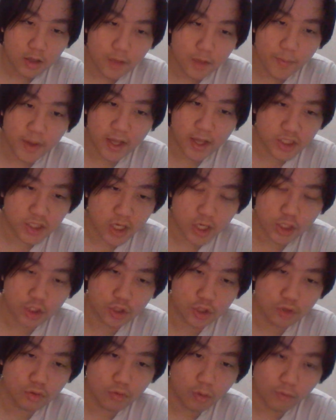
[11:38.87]
biggest
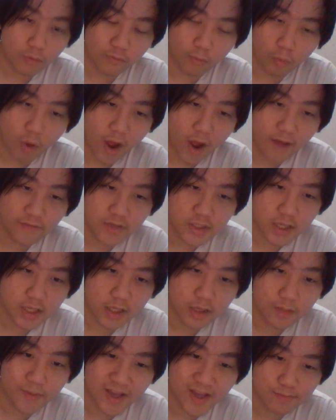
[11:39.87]
issue from what I've
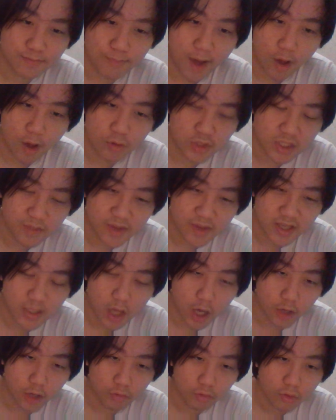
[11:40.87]
seen, the biggest mountain, the biggest
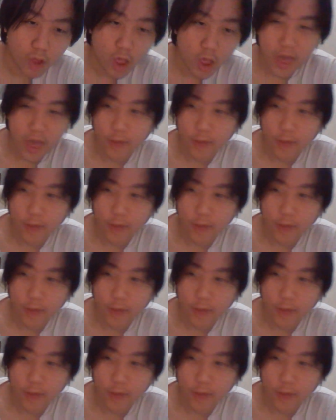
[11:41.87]
hurdle,